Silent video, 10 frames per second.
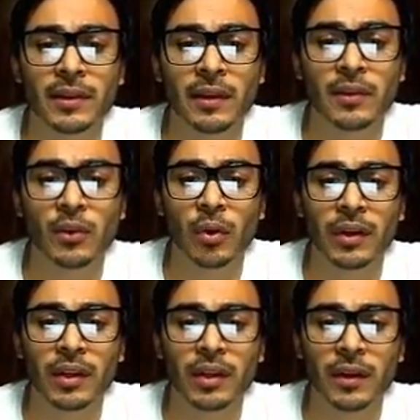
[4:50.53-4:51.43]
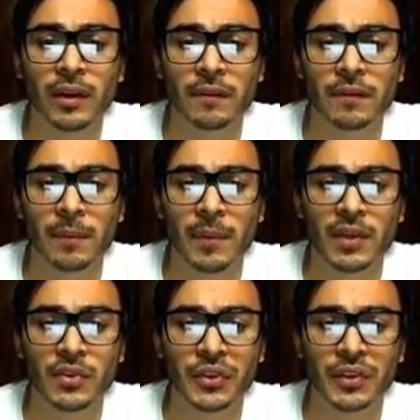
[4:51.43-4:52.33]
if you are given
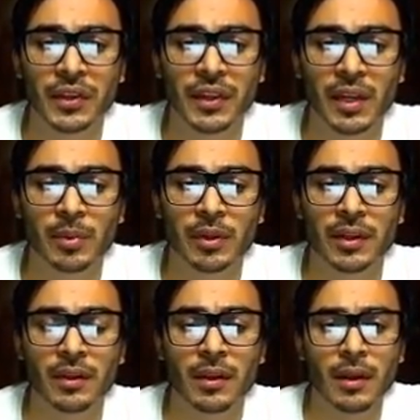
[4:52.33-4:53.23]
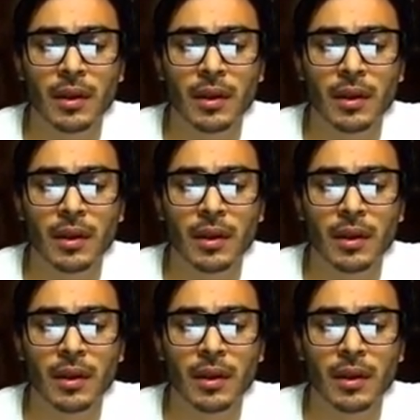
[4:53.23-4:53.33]
information, label it.